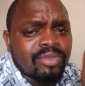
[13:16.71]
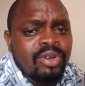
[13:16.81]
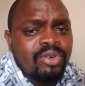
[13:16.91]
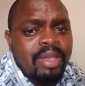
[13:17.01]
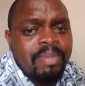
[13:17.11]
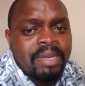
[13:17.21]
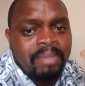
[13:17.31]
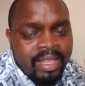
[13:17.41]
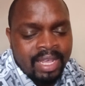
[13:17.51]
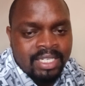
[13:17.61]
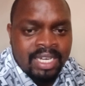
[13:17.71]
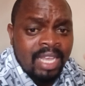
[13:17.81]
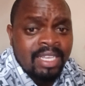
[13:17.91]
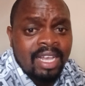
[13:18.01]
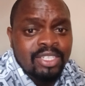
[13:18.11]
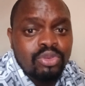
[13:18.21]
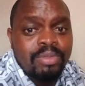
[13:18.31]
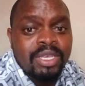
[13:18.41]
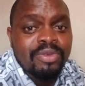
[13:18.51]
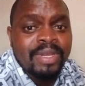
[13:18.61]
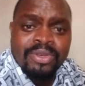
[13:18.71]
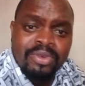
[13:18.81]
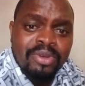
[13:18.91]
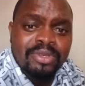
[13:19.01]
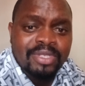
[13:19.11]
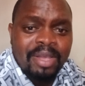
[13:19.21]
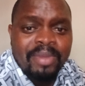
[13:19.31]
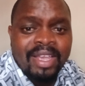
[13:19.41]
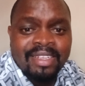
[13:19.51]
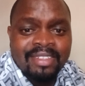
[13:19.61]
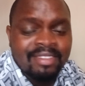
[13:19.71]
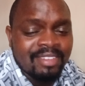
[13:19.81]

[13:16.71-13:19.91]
What do I mean by that? Like assuming when you go to somewhere